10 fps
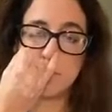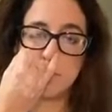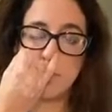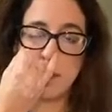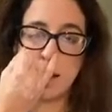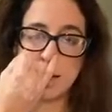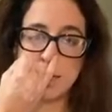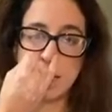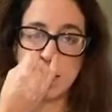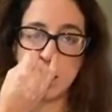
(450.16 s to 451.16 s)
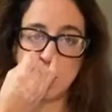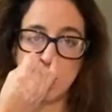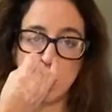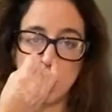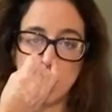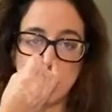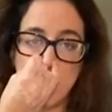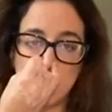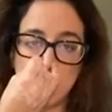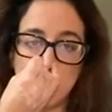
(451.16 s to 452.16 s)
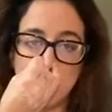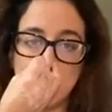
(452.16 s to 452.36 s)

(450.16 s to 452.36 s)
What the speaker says: And then the next inhale, grow even taller up.